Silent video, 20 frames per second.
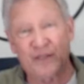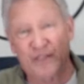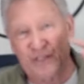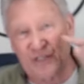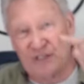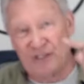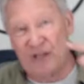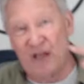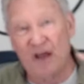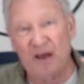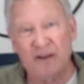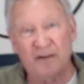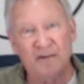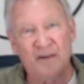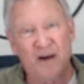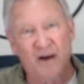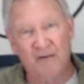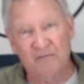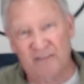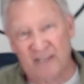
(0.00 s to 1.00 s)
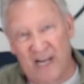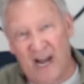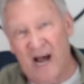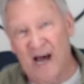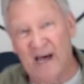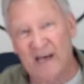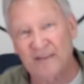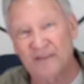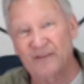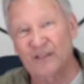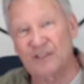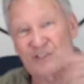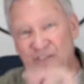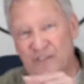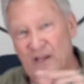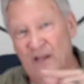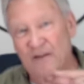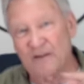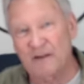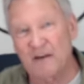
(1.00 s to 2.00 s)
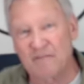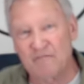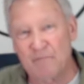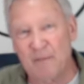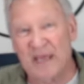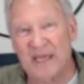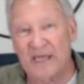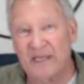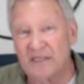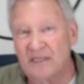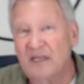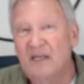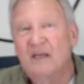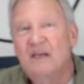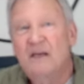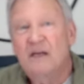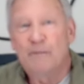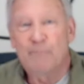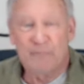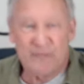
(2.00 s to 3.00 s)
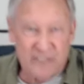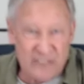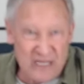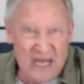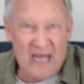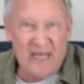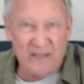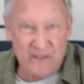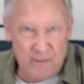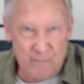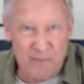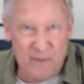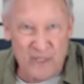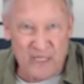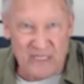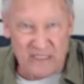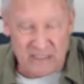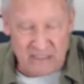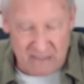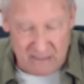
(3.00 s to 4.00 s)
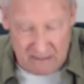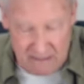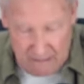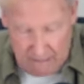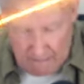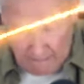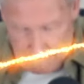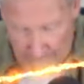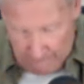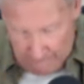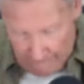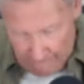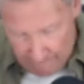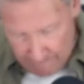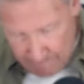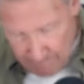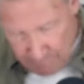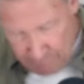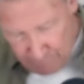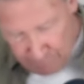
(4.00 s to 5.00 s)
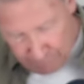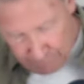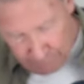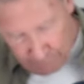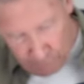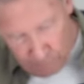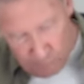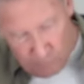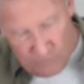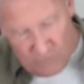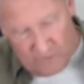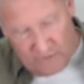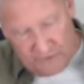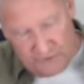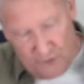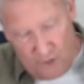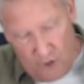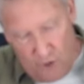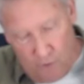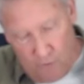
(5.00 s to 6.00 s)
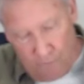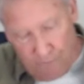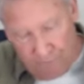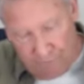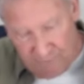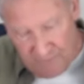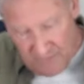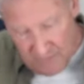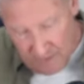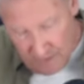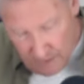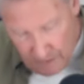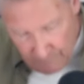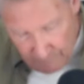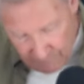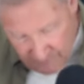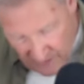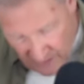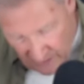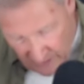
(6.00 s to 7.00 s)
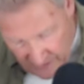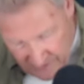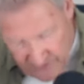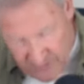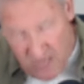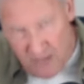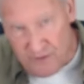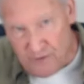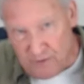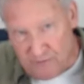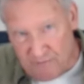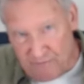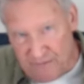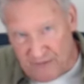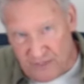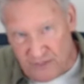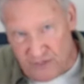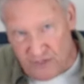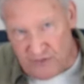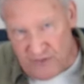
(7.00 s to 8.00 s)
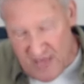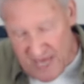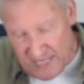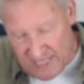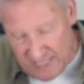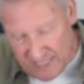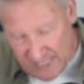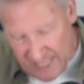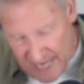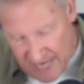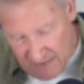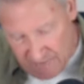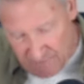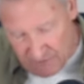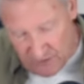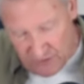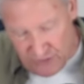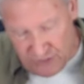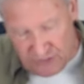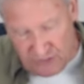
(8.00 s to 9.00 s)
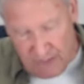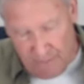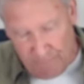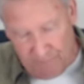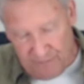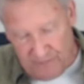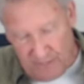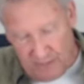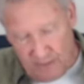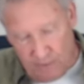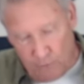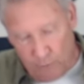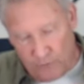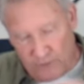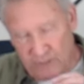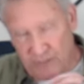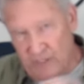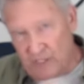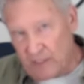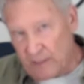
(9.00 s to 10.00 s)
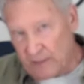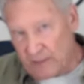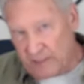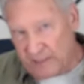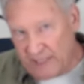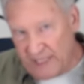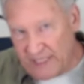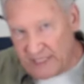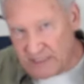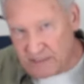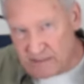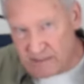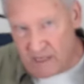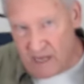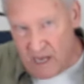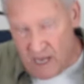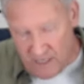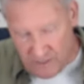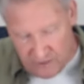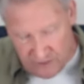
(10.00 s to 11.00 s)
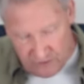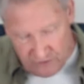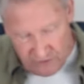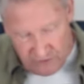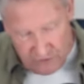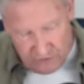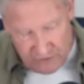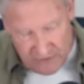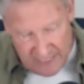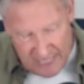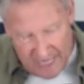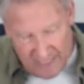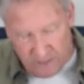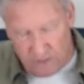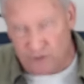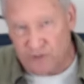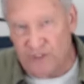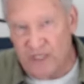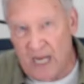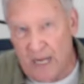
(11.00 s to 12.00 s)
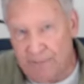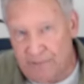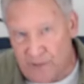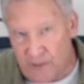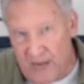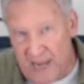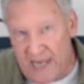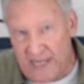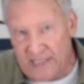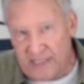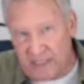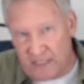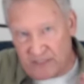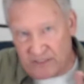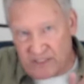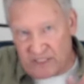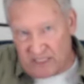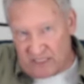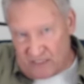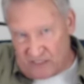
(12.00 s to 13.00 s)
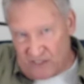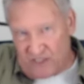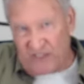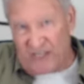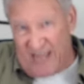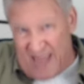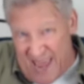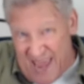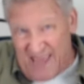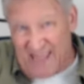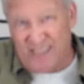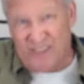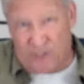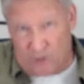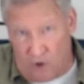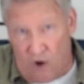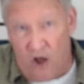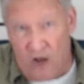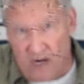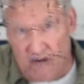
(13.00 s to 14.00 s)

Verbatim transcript: Son of God, the Son of Man, Messiah the Prince. So, another feature that he gave us, which links us to Daniel chapter 8, because this is going to answer all